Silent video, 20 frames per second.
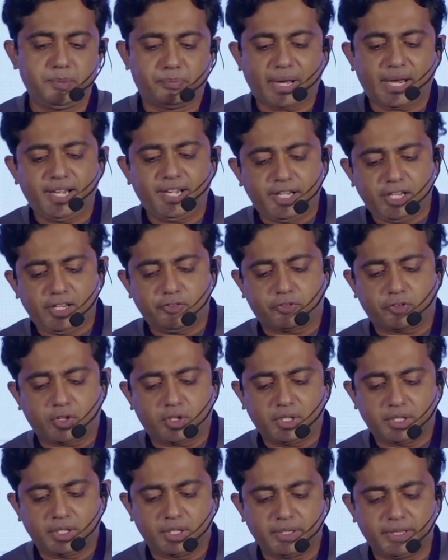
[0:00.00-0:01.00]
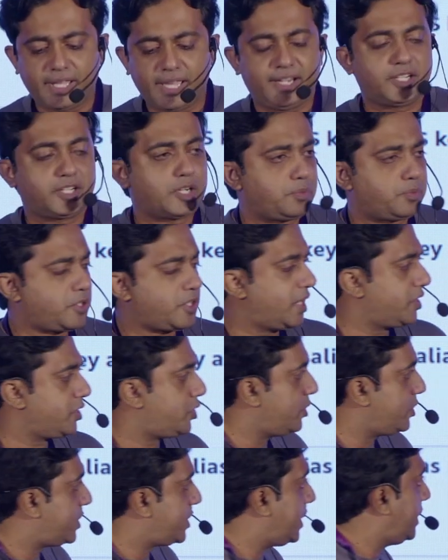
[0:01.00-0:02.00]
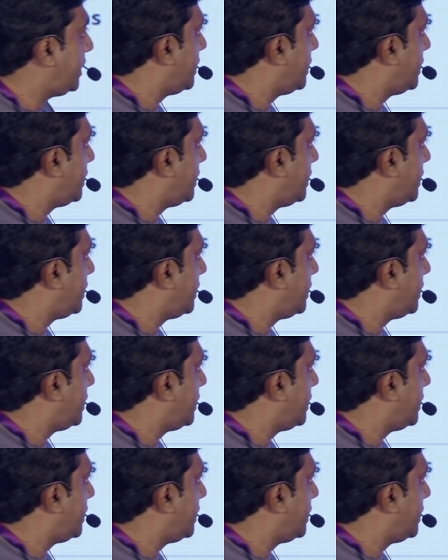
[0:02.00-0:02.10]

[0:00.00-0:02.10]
By default, the encryption, as you said,